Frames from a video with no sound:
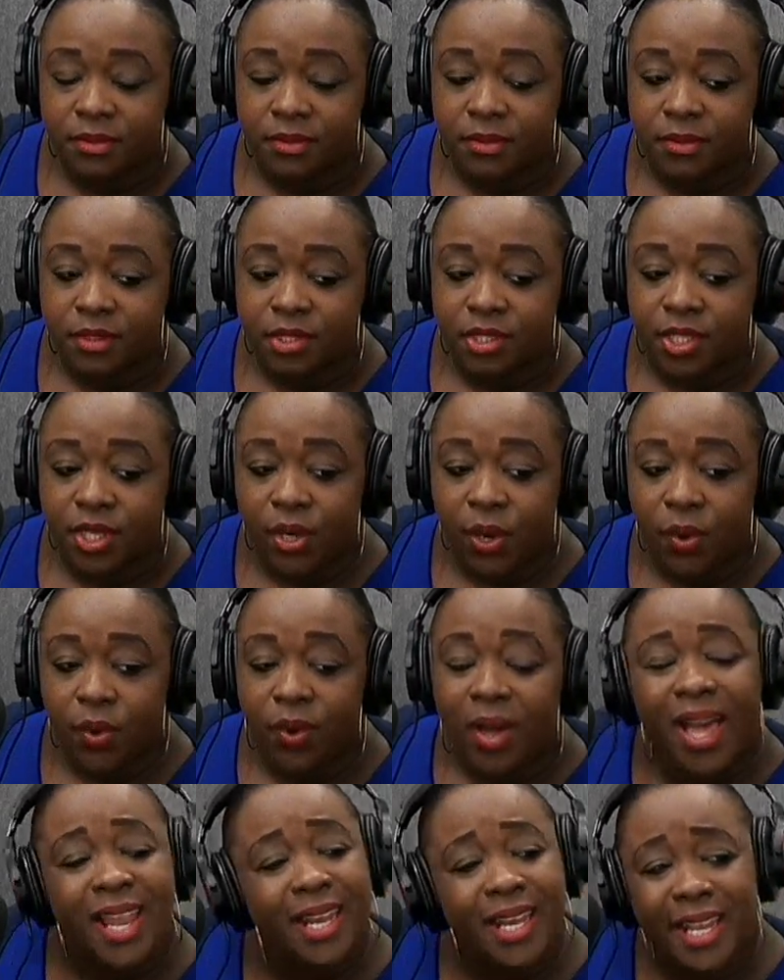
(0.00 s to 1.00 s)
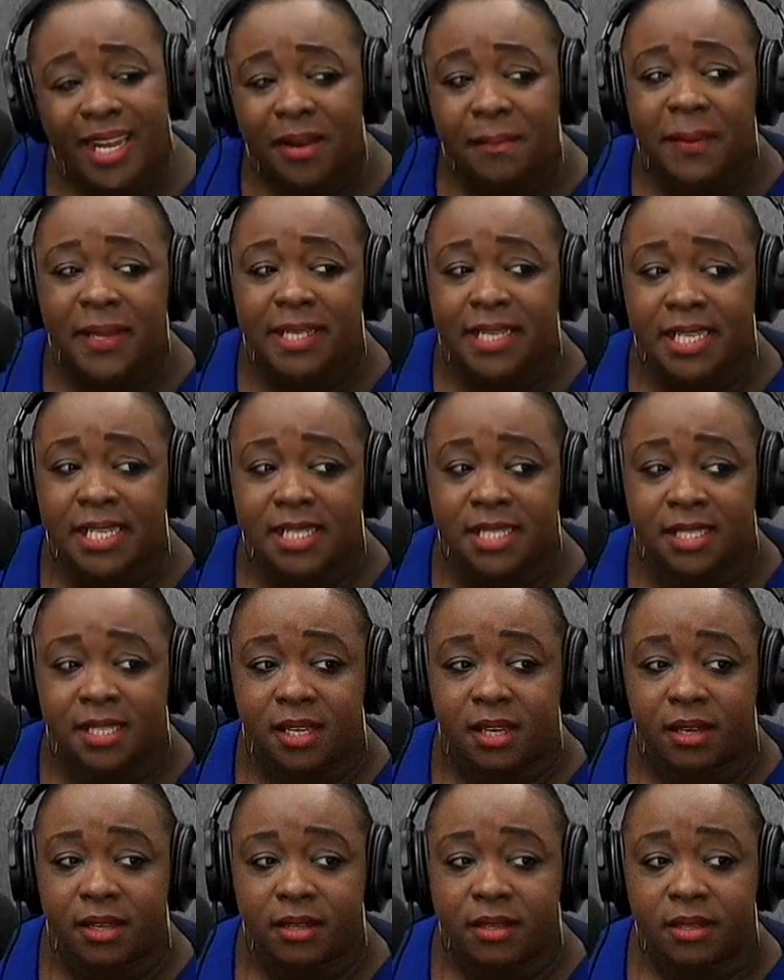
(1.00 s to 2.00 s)
You know, a little bit
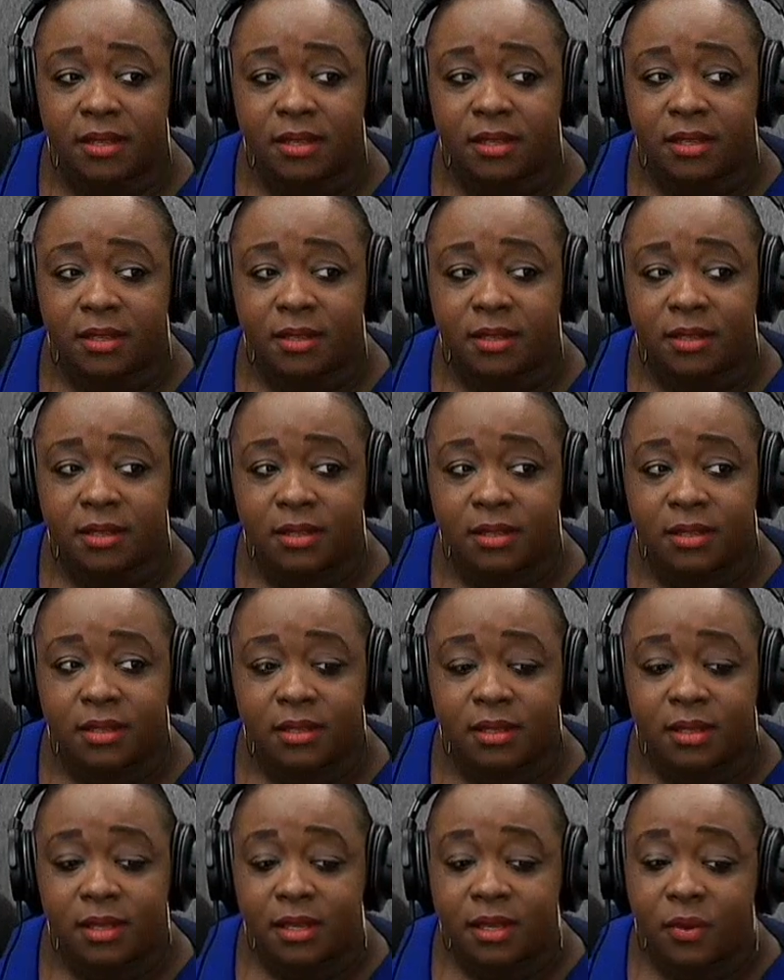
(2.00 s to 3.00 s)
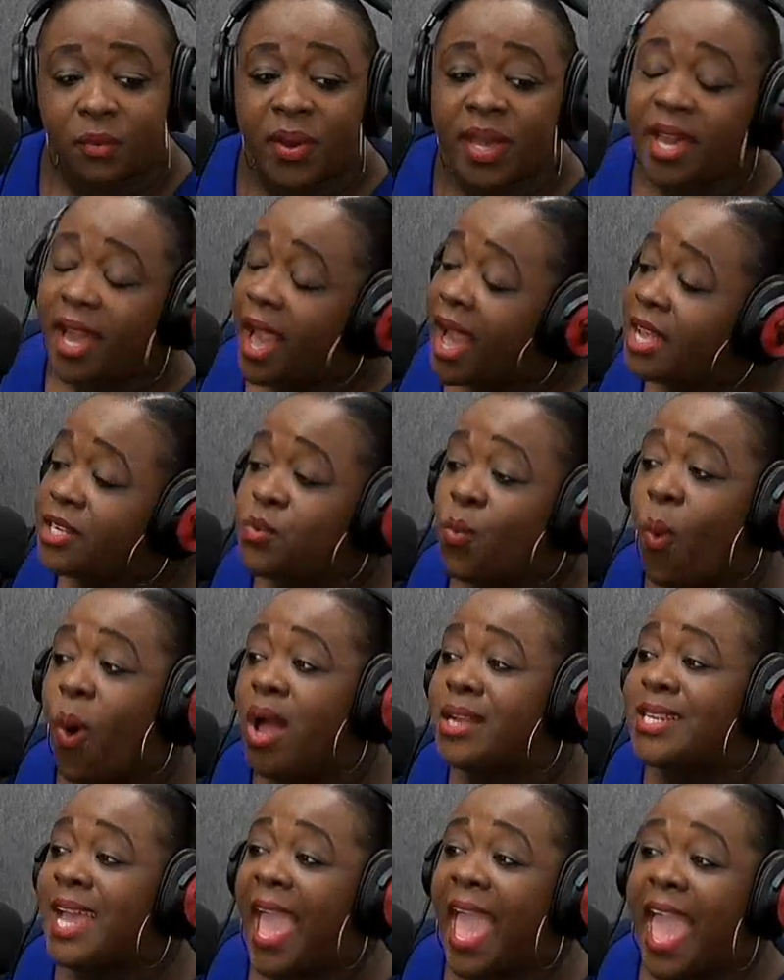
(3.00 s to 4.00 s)
easier. We can't
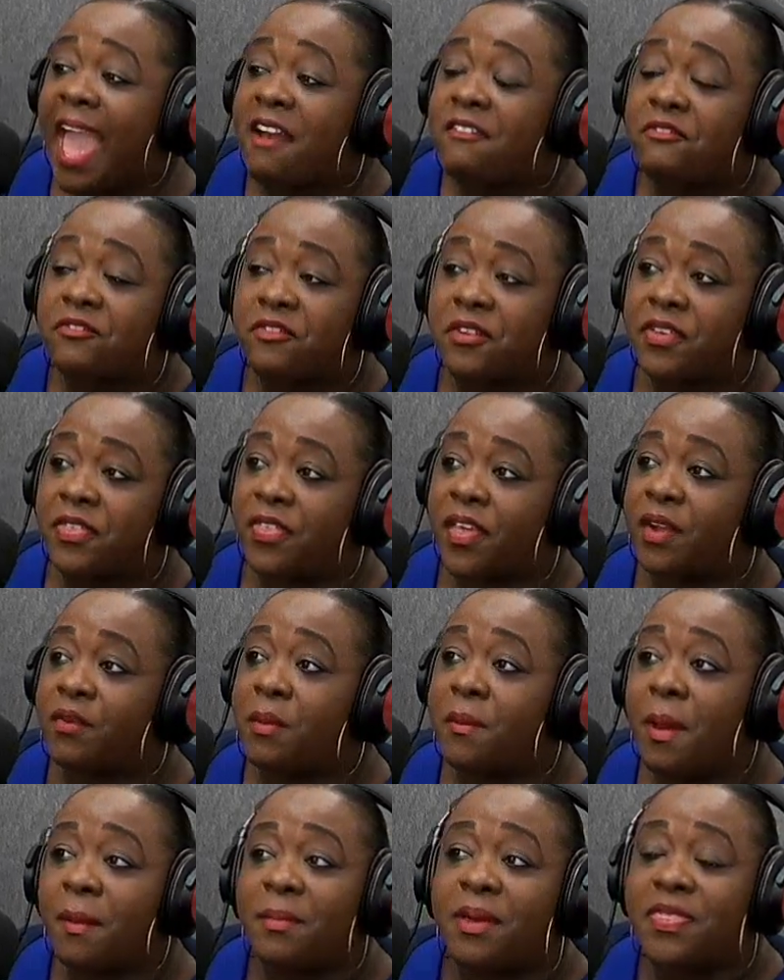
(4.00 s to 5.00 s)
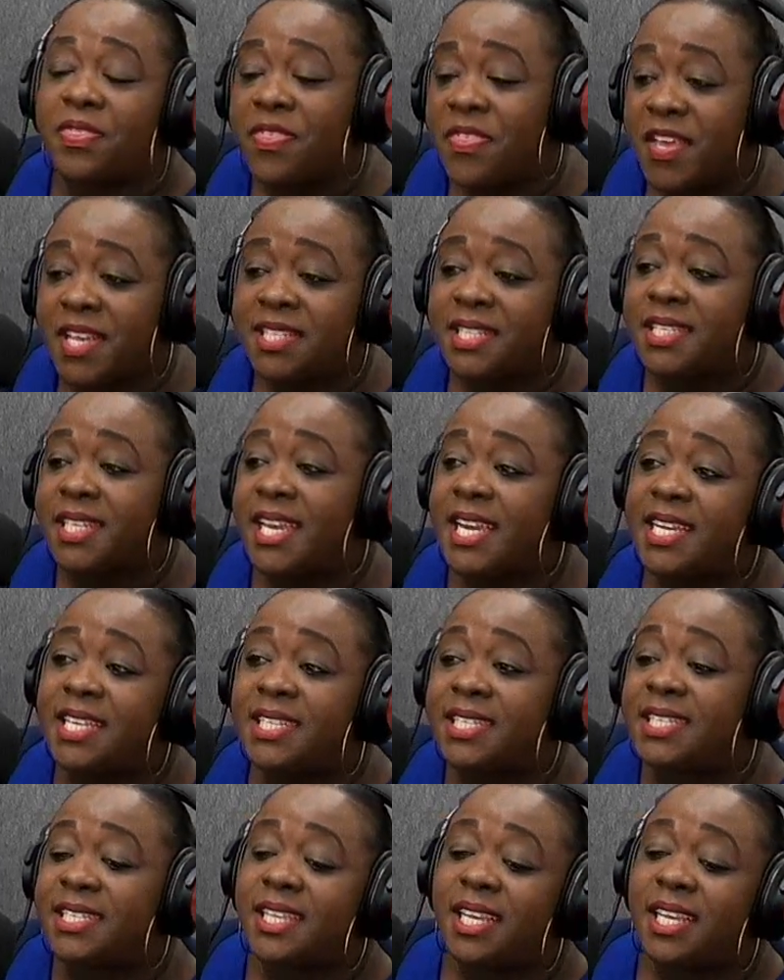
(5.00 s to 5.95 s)
want everything. Remember, this is